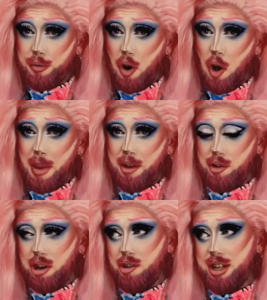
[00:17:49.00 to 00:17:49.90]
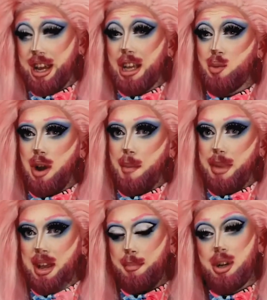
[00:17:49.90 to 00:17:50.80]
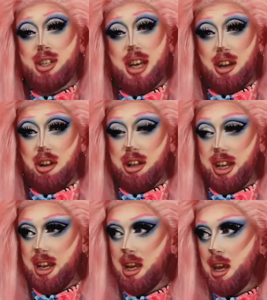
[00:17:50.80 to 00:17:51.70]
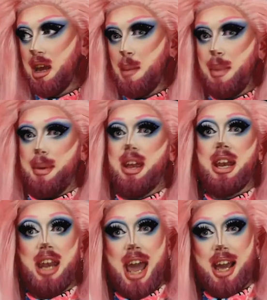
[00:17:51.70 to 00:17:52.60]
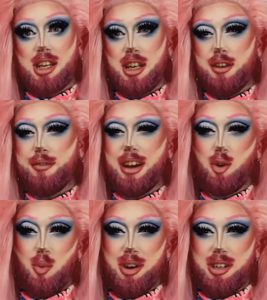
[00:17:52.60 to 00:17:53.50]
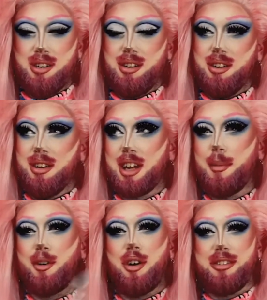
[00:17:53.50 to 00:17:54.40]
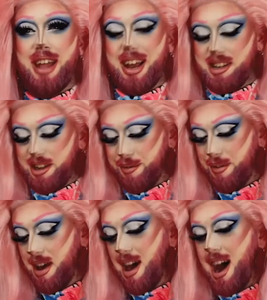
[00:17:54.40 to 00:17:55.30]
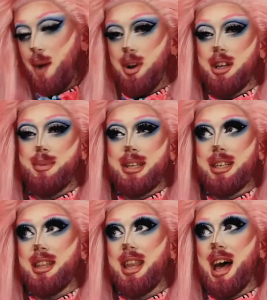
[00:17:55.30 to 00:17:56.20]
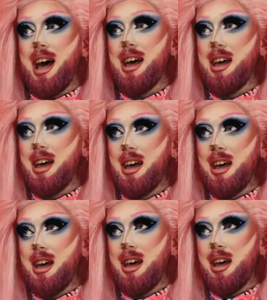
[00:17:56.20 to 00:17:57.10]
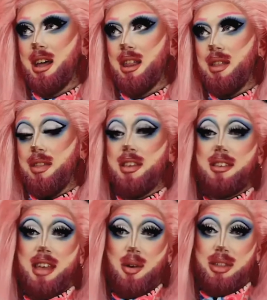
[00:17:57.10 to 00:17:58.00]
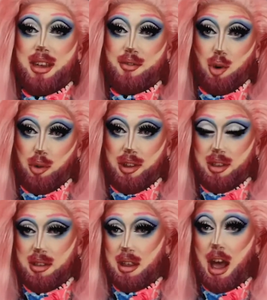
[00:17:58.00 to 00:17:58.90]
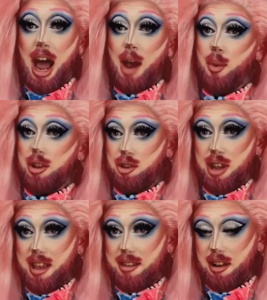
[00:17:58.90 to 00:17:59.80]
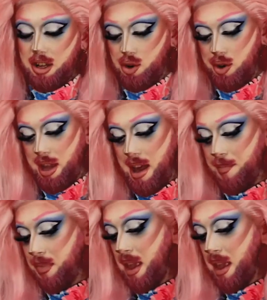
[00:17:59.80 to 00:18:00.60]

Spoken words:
for all my critiques where I'm being particularly maybe negative. I don't want to come across negative. I want it to be seen that this is how they've chosen. I wouldn't necessarily do that